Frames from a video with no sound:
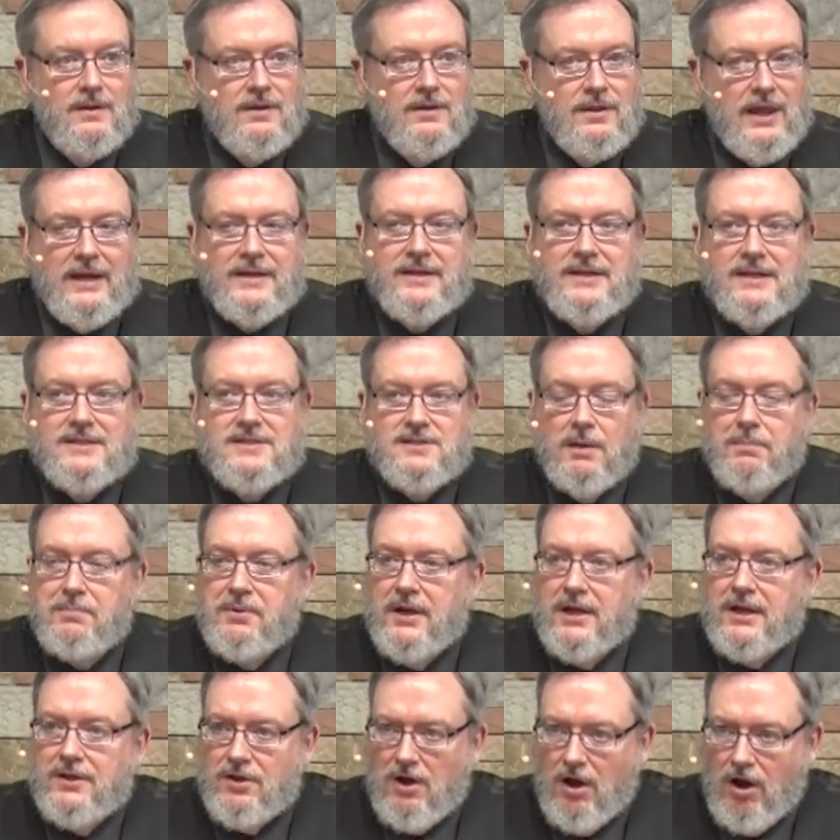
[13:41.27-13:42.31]
That did
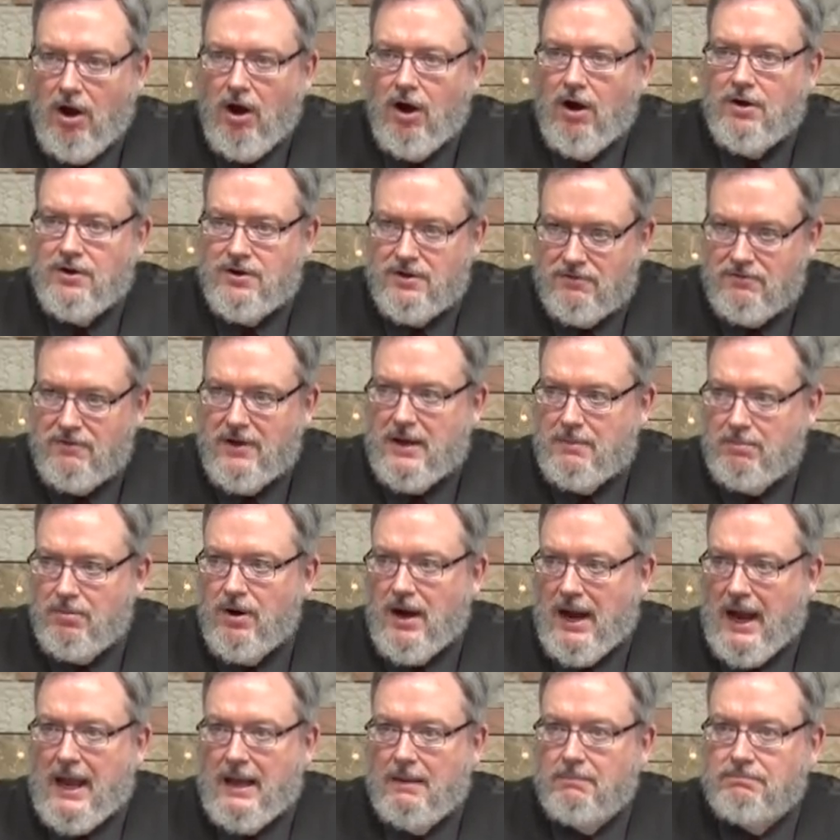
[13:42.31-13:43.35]
something in the heart of
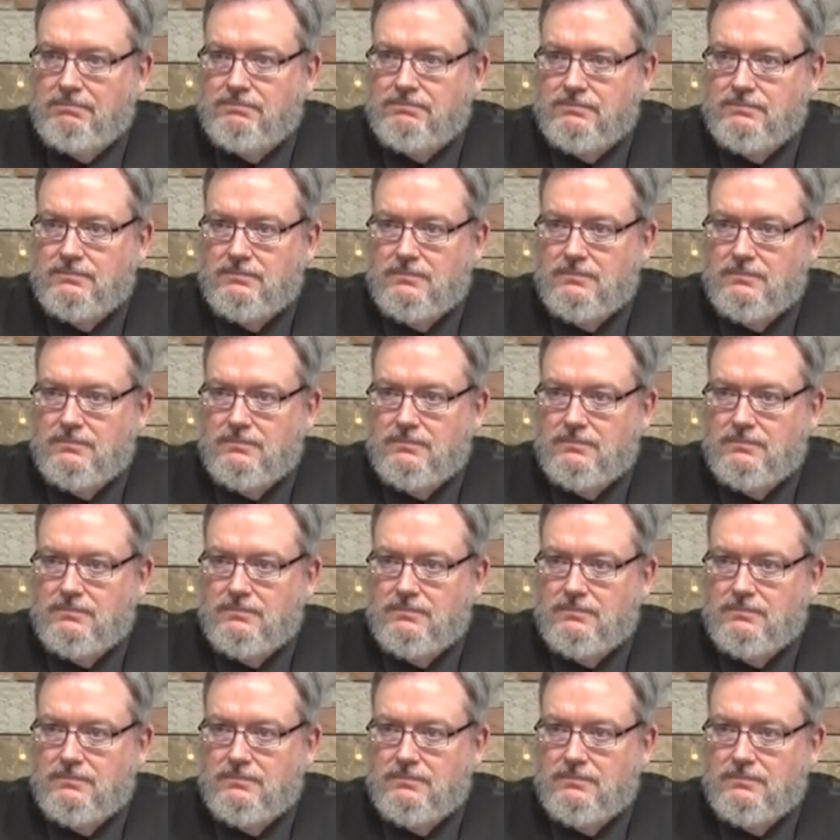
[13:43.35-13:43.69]
Abraham.